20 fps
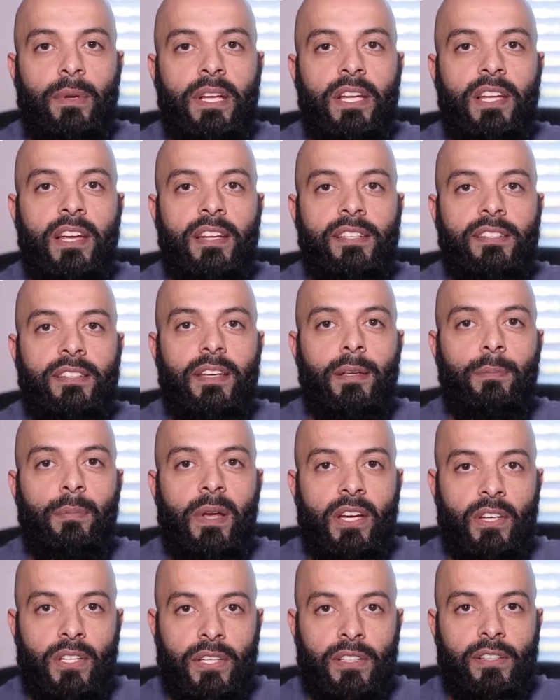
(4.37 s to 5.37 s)
PTSD
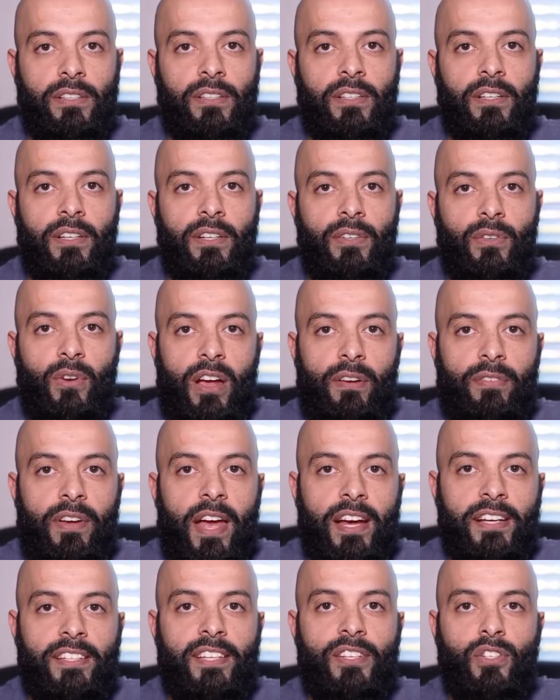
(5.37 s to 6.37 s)
patients to have
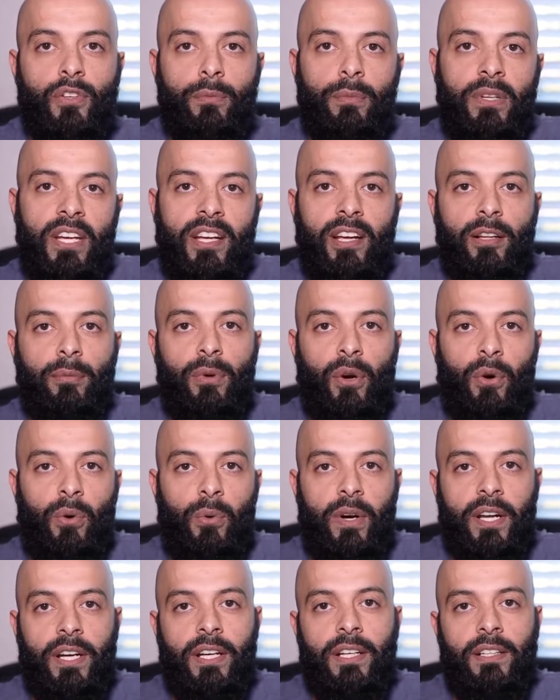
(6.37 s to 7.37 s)
access to medical
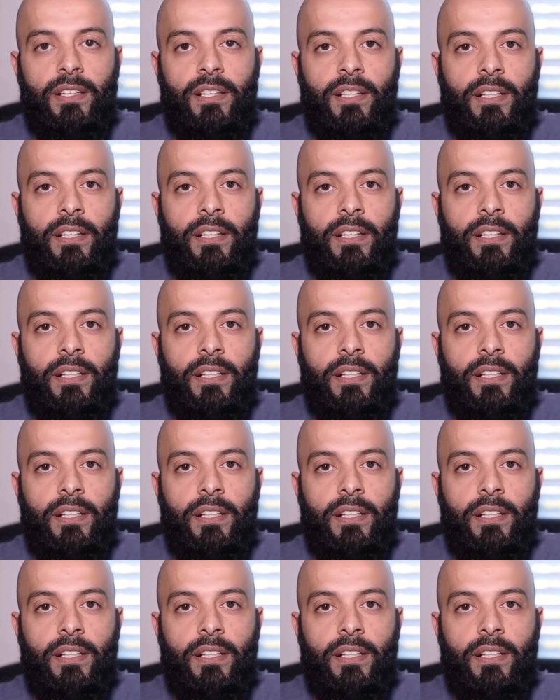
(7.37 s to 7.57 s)
marijuana.